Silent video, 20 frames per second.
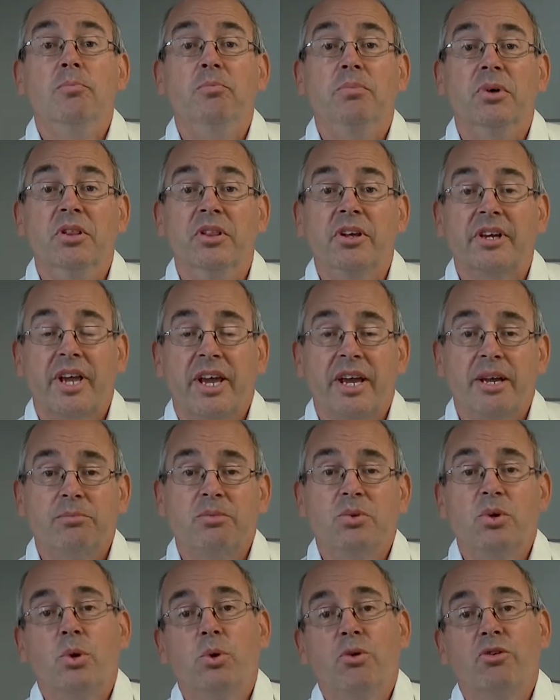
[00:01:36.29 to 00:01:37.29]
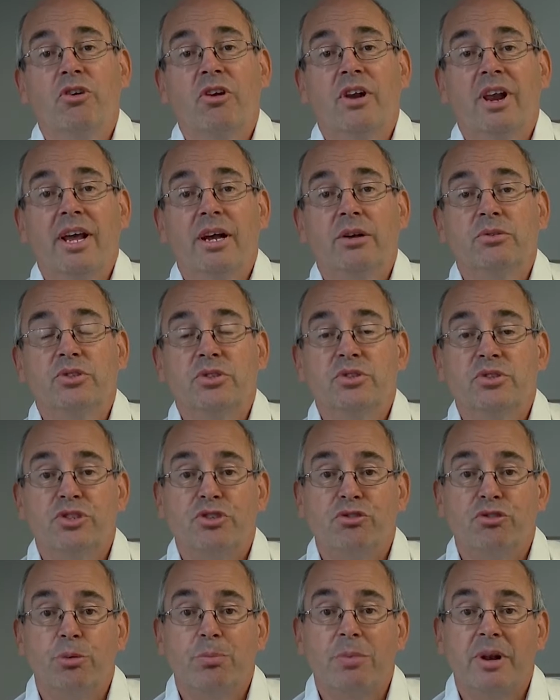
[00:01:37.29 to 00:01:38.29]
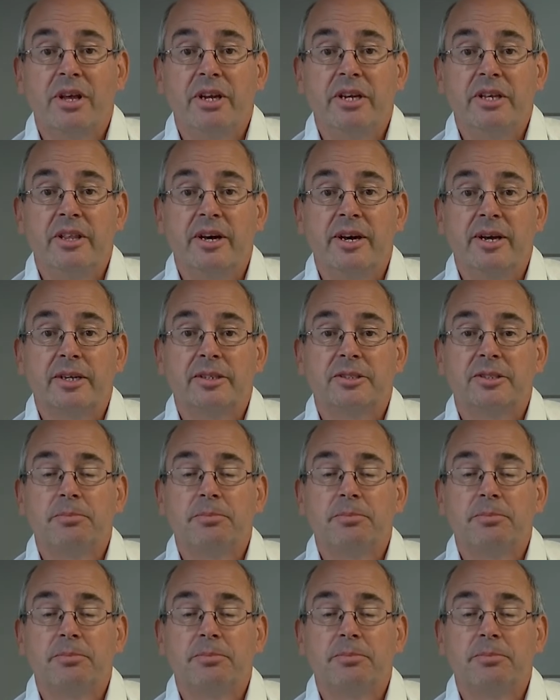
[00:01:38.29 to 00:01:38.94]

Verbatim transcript: but the camcorder allows us to replay that.